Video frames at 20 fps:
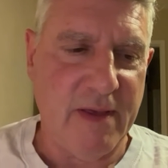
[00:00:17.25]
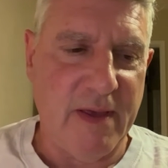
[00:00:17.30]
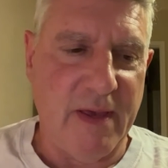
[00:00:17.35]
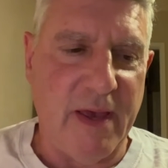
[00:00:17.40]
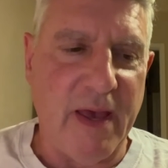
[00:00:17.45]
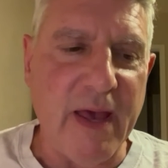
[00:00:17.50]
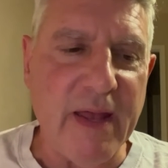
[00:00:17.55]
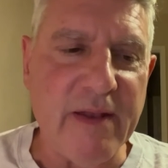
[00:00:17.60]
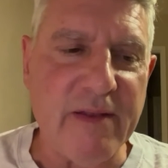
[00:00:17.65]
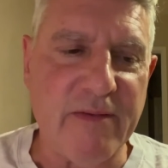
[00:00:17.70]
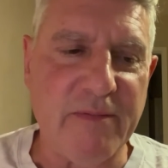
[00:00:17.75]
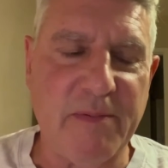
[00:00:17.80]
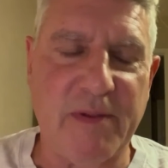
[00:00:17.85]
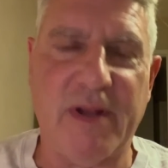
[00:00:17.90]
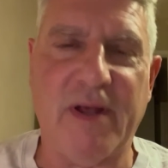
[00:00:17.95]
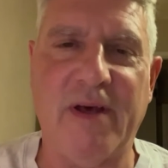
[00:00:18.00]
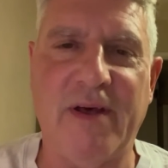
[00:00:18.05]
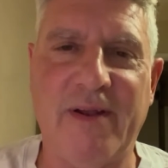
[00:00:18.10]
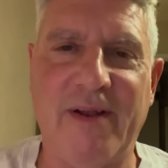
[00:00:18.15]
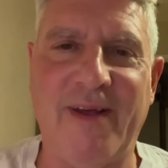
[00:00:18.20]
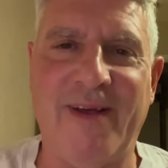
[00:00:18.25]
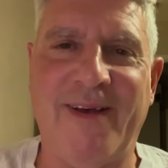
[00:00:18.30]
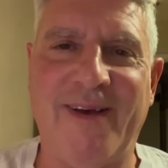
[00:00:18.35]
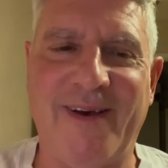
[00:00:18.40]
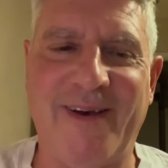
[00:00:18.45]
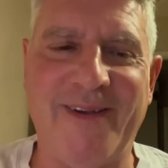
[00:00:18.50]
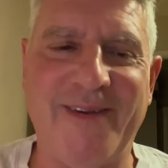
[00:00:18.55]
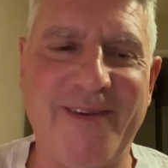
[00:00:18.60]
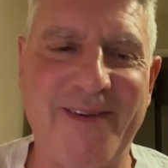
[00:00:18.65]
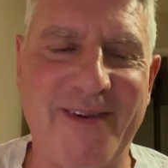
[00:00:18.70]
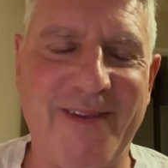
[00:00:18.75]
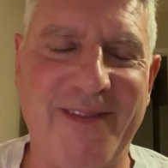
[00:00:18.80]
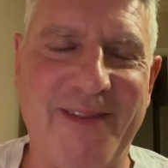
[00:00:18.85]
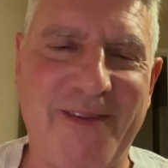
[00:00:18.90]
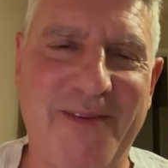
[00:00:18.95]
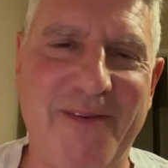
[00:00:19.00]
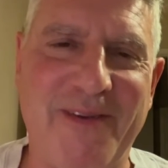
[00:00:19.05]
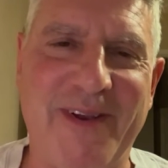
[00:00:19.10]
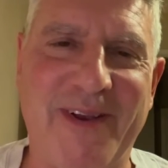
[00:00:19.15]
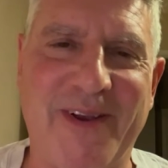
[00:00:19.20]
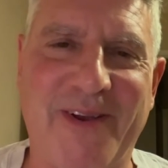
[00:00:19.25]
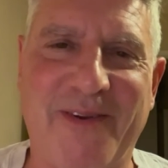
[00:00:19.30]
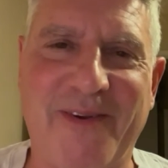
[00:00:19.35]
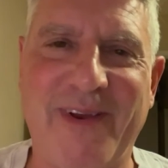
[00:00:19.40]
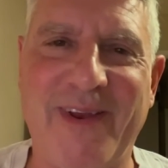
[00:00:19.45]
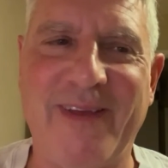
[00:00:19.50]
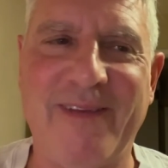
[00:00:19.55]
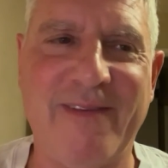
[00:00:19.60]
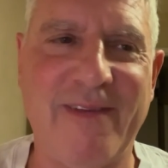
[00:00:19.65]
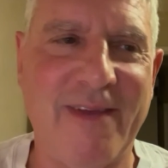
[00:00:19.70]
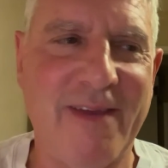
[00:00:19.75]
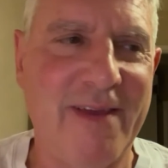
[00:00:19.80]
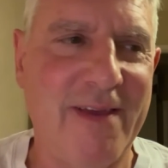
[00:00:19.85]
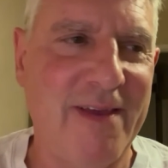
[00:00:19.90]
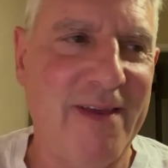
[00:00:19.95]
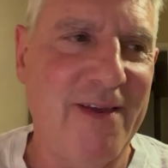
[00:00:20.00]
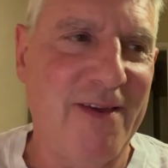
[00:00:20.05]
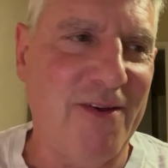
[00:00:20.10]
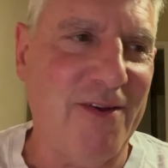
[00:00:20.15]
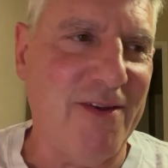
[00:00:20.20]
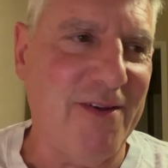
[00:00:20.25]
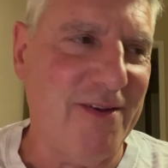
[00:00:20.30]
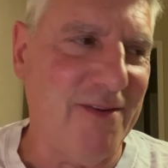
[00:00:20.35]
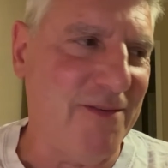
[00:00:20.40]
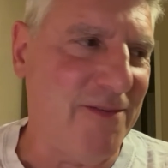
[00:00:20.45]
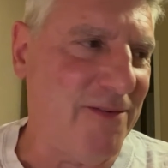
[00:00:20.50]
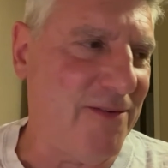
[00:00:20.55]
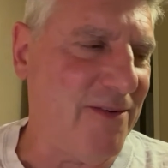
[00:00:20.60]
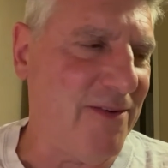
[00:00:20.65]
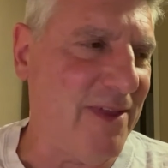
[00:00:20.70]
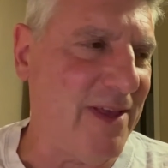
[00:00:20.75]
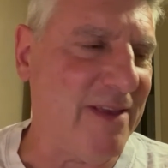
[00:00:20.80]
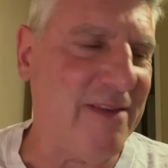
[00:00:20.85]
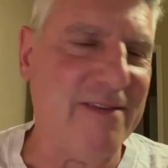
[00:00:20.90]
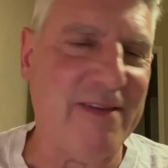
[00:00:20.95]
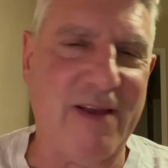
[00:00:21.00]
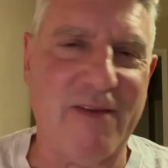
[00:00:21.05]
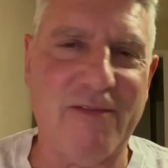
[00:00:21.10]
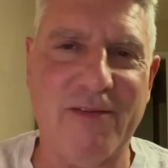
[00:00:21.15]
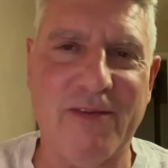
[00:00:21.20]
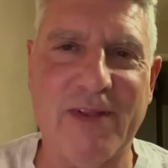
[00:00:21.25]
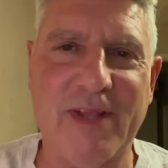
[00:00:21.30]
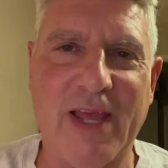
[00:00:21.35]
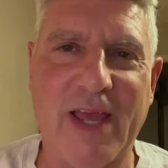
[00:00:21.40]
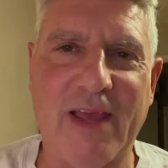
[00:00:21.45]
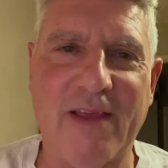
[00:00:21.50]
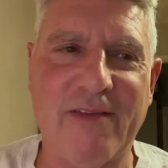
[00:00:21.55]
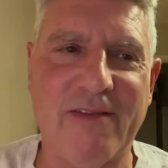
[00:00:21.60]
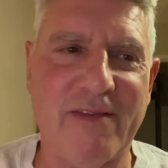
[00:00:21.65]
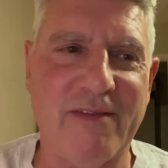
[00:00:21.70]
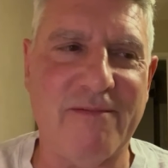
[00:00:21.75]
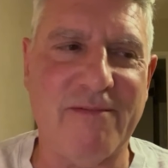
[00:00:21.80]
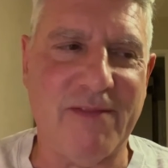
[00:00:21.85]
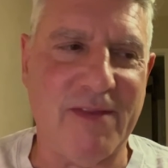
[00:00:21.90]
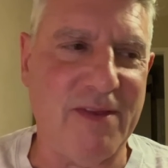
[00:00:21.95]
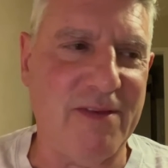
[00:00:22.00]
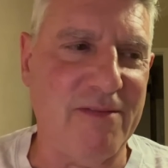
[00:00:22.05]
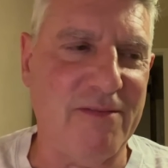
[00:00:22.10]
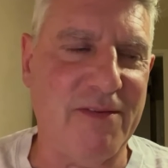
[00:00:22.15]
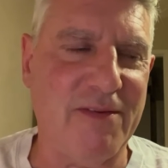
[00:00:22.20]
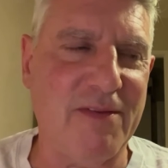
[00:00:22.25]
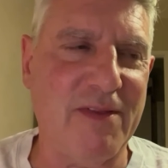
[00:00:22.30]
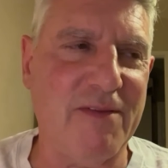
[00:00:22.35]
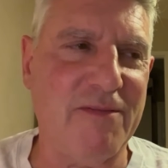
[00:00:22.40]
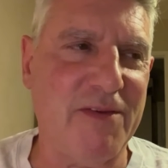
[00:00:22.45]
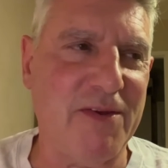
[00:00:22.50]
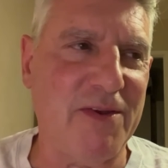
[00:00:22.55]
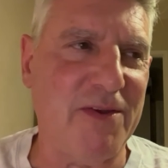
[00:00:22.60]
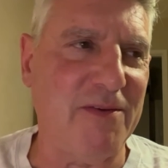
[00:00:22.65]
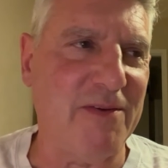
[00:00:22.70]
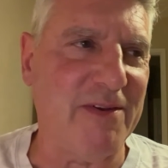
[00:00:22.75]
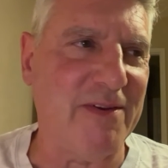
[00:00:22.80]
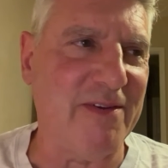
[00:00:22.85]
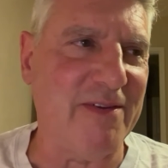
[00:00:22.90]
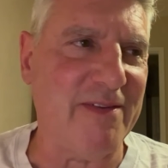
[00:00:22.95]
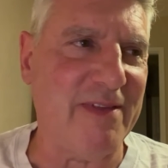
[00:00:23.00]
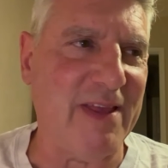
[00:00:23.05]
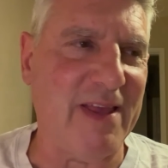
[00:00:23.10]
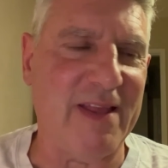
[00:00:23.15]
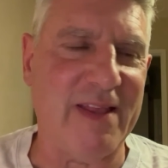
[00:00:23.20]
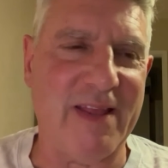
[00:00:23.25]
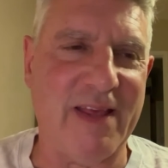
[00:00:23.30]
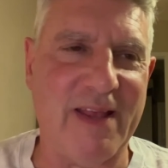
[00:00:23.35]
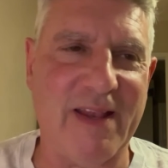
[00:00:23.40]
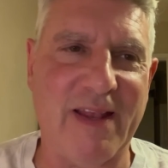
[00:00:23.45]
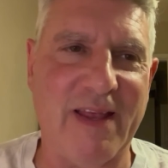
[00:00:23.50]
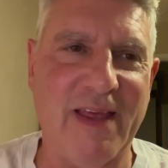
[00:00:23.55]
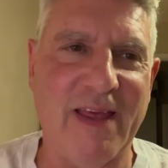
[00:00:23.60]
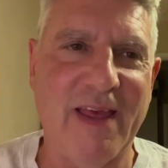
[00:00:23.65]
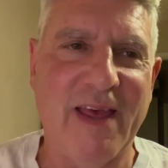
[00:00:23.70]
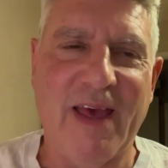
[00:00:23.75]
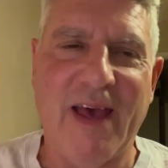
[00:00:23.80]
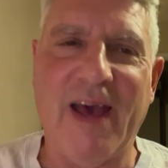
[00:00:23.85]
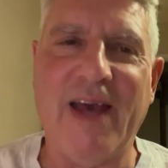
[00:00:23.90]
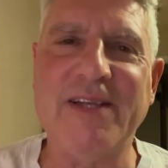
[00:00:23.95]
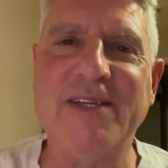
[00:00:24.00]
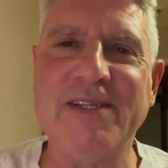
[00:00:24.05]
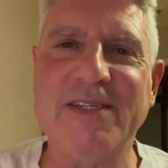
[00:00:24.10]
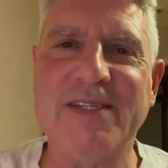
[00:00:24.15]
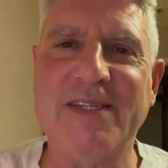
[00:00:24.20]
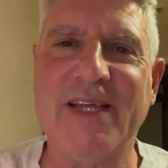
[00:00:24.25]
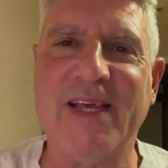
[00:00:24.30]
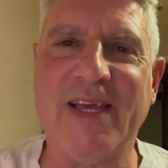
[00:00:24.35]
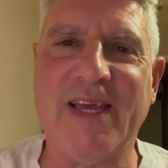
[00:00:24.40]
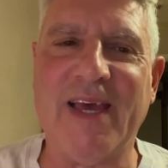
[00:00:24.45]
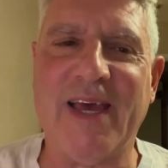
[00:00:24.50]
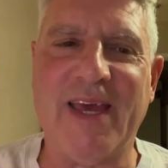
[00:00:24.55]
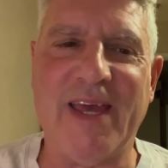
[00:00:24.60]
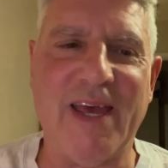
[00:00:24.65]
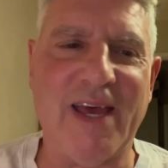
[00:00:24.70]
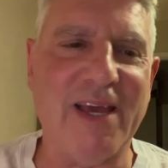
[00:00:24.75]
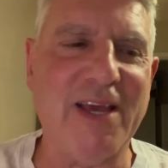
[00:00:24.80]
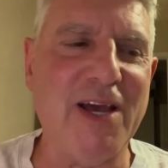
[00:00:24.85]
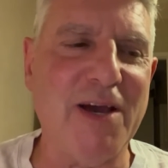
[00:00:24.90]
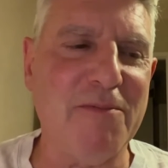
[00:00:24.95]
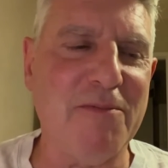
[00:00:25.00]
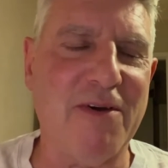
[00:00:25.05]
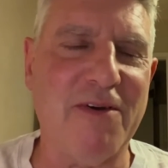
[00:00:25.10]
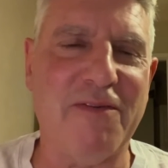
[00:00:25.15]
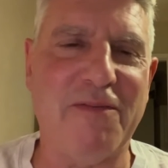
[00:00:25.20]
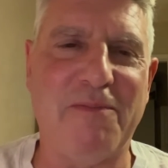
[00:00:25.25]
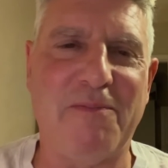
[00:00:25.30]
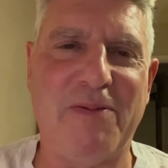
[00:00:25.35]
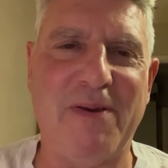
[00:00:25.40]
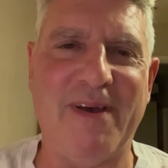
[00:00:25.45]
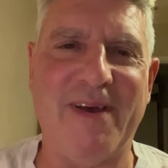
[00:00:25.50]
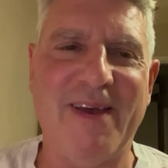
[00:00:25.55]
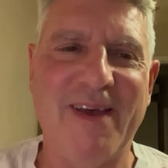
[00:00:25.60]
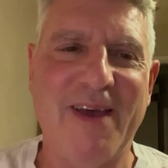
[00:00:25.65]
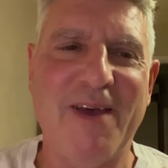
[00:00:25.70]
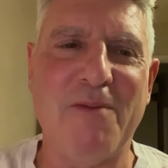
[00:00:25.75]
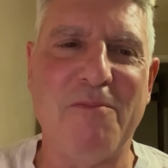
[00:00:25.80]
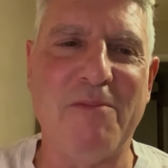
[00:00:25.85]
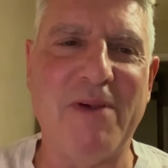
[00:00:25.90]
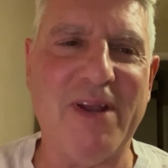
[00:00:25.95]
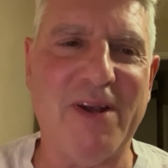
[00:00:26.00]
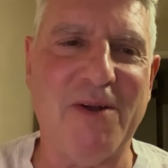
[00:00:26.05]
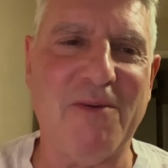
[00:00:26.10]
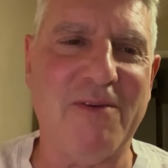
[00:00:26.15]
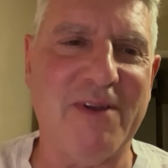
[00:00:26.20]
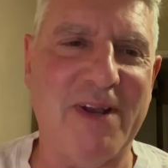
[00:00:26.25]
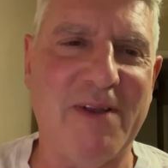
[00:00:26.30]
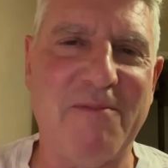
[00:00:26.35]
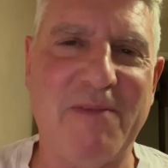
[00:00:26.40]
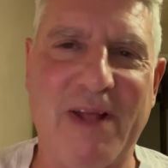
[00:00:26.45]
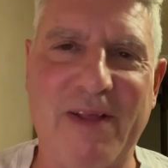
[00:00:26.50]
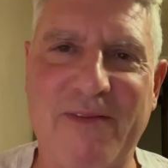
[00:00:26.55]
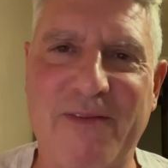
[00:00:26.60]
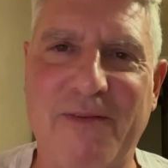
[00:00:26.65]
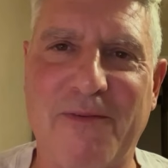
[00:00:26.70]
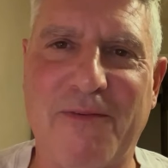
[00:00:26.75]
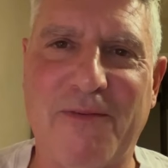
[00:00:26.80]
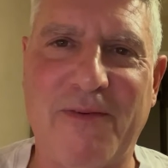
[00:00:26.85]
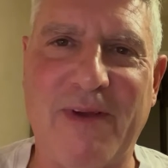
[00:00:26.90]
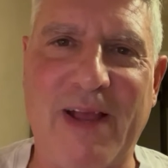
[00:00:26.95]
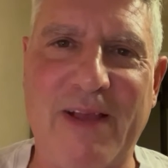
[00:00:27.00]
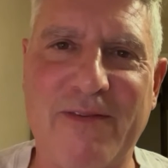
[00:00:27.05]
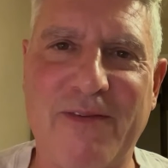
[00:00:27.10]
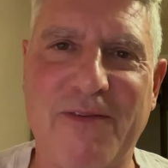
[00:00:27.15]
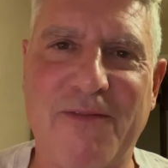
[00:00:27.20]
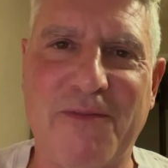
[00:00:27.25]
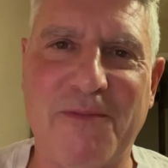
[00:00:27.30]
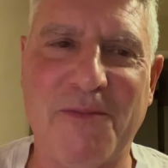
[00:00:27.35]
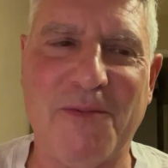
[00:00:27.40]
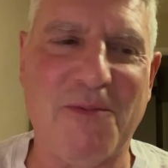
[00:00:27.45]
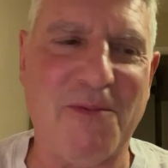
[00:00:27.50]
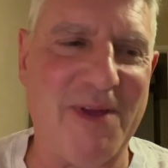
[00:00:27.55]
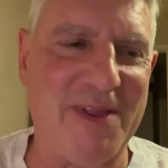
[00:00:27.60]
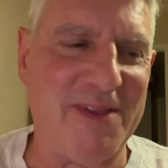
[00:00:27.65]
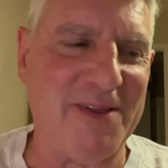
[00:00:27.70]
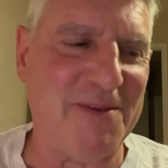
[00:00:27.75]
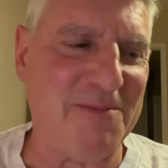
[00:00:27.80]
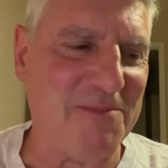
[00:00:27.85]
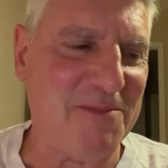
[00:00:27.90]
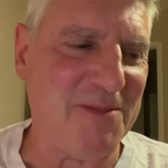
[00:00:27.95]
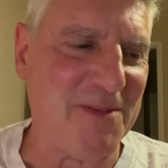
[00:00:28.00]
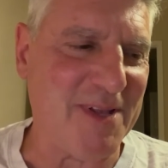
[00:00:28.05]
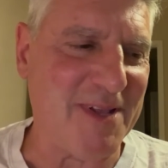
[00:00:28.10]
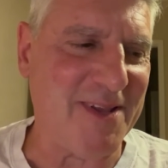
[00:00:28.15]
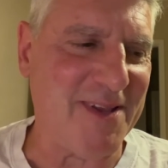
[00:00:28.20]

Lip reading: And it's been 103 degrees for like several days, and if you live here you understand that. And I just think I come off better when I'm not so frazzled from the weather, but